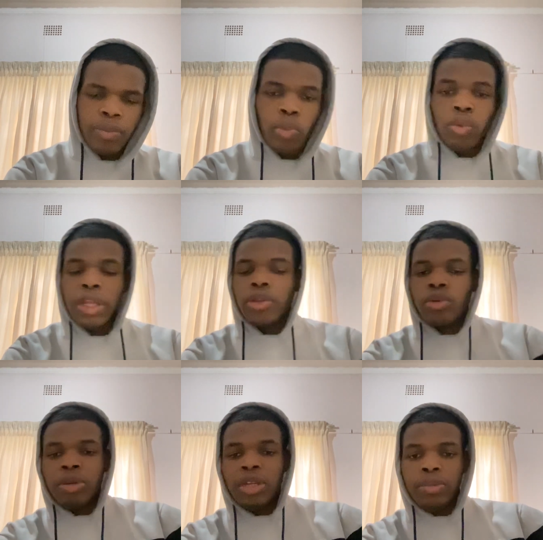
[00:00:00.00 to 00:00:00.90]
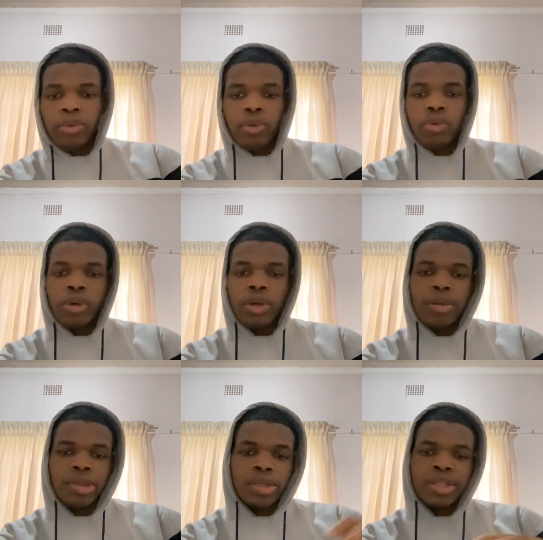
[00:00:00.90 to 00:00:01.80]
nether people who are
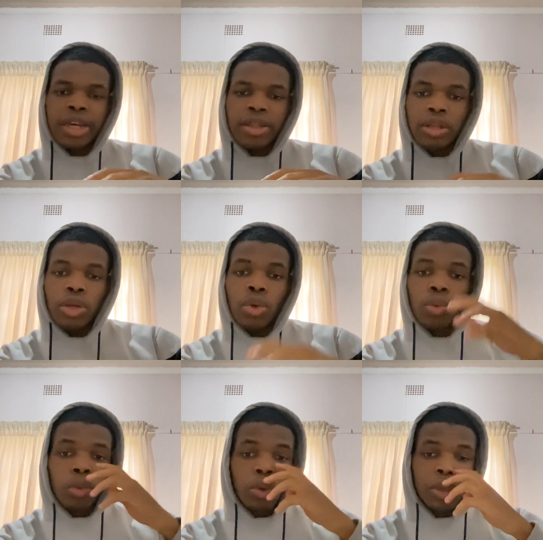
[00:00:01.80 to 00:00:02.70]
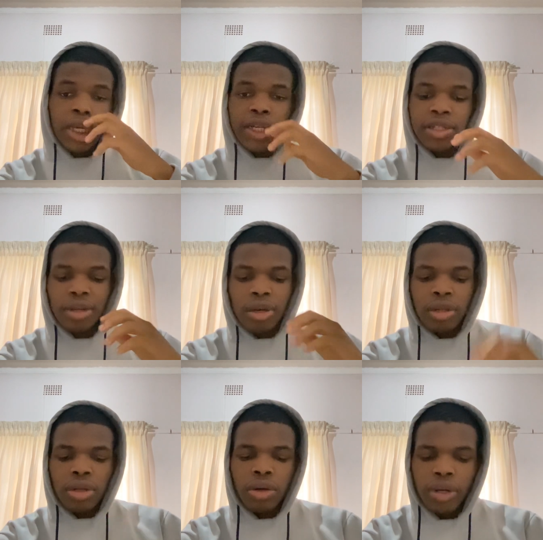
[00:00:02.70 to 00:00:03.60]
coming to attack the own world as,
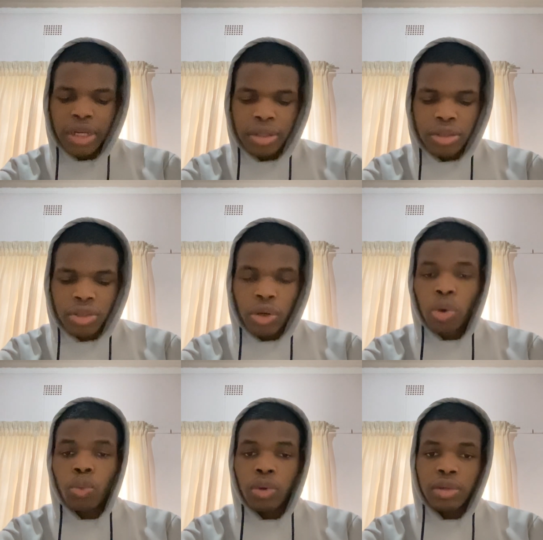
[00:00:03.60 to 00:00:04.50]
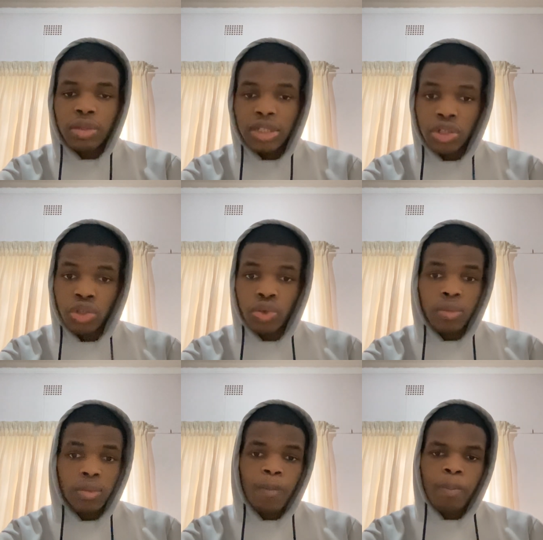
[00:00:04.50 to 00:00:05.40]
all right, so the own world is you,
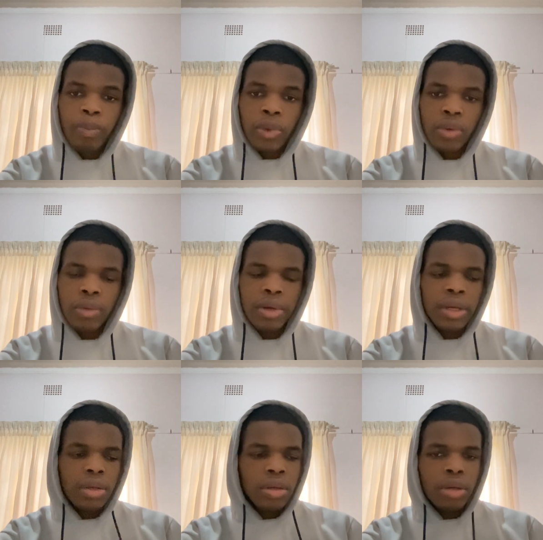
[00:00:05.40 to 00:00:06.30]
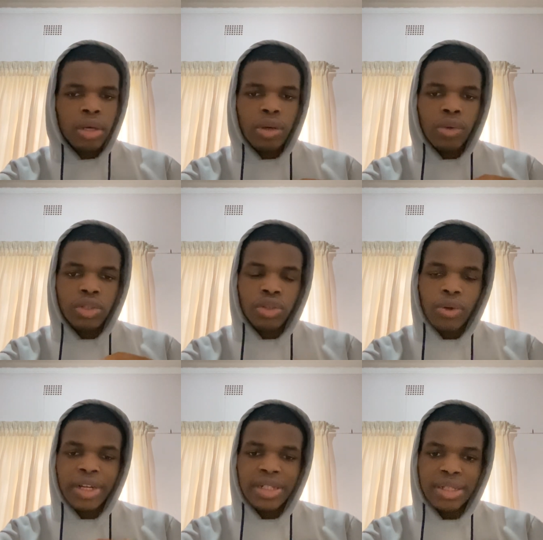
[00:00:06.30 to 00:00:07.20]
right? Or it's your
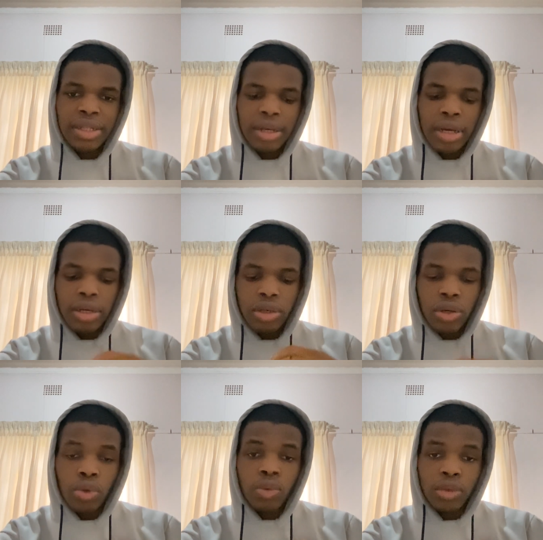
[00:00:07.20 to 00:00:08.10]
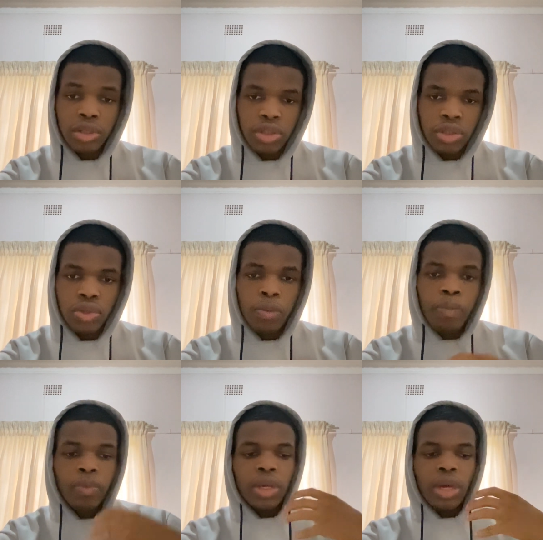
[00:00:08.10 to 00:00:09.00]
idea. Own world is you,
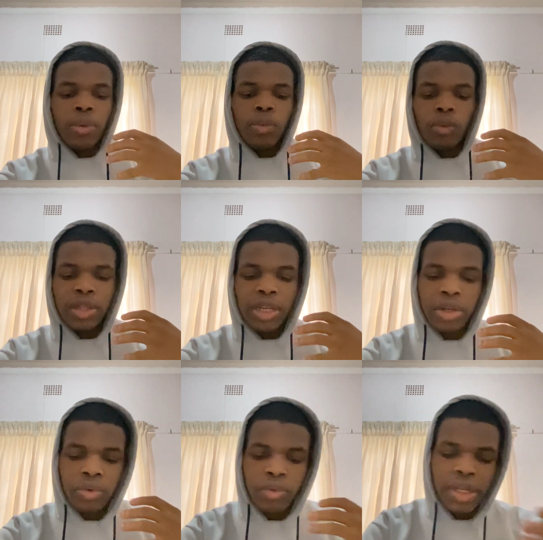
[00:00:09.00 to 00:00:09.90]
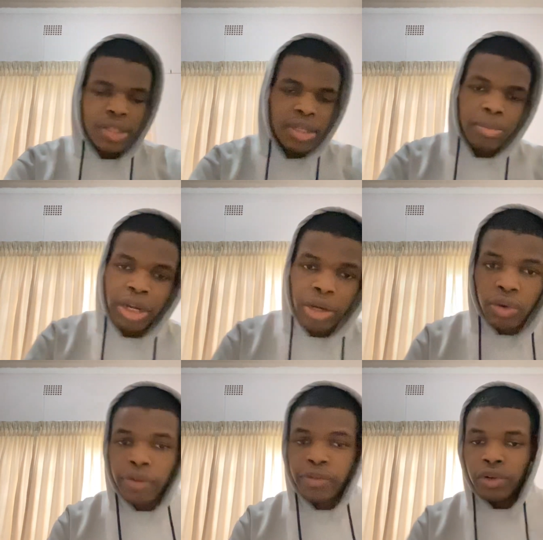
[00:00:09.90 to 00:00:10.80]
and what they create in
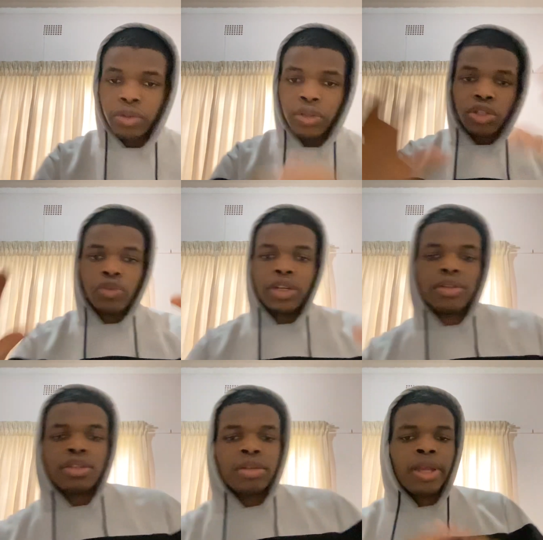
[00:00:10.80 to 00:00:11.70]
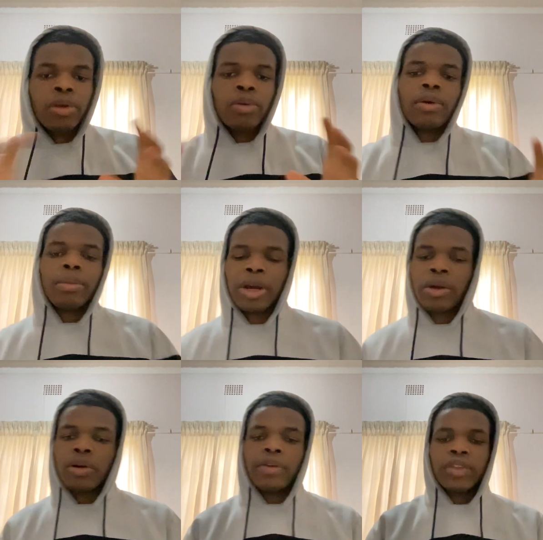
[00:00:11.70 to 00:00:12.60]
Minecraft. These creations making
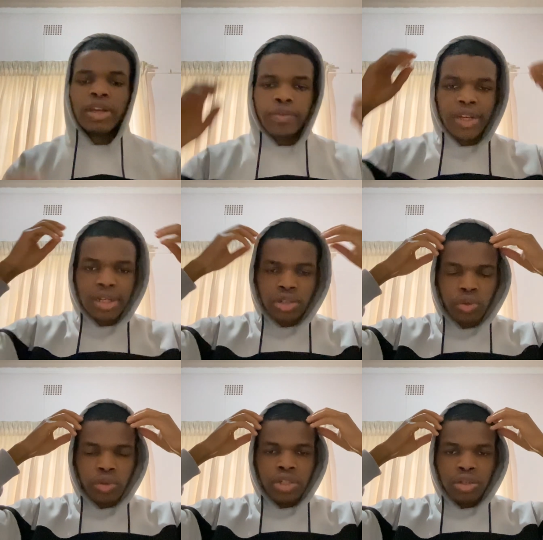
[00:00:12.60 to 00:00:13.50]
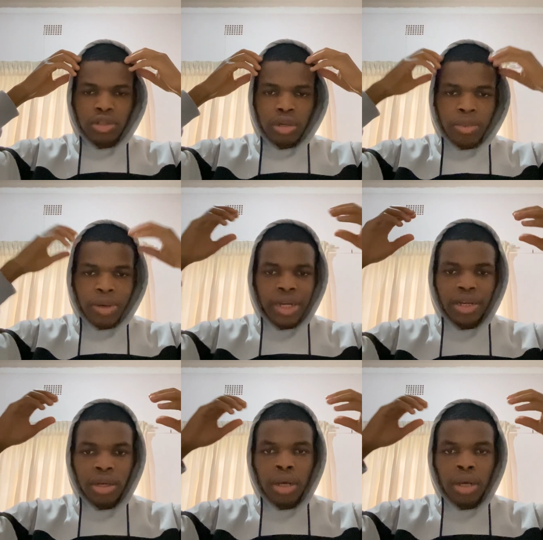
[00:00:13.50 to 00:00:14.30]
Minecraft. Think of that as creations in your mind